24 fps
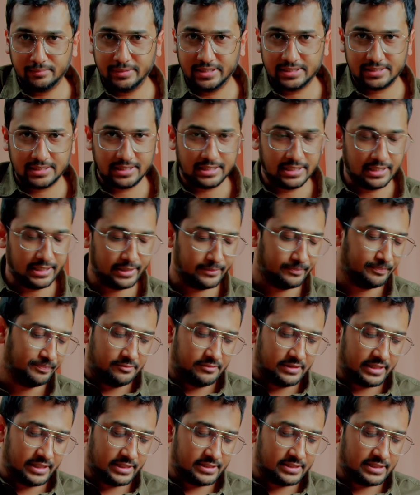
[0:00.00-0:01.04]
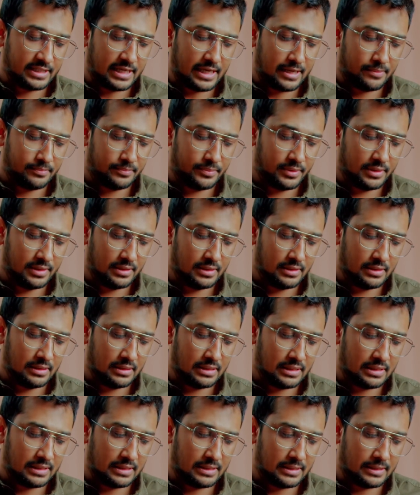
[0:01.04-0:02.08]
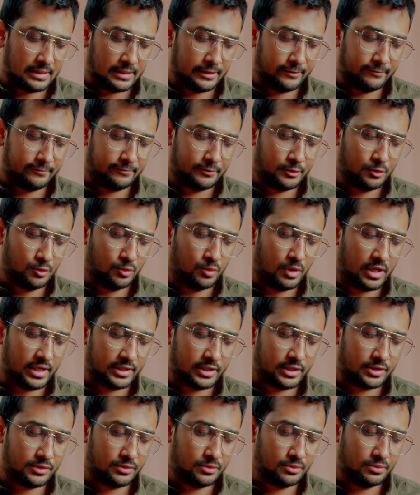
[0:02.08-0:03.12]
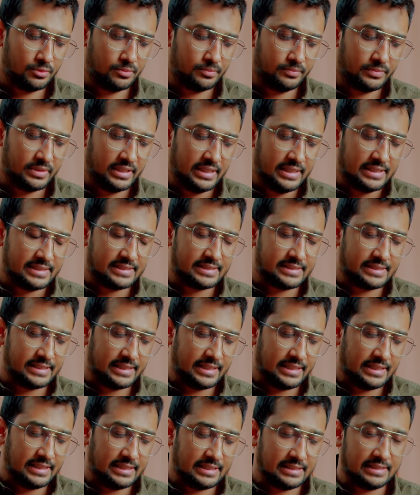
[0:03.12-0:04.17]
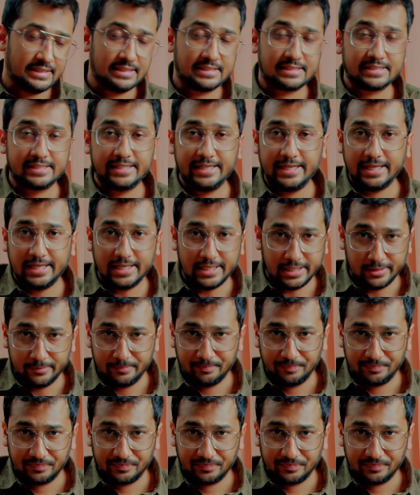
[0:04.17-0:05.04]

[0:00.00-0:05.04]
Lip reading: basically. For example, if you wanted to see the scale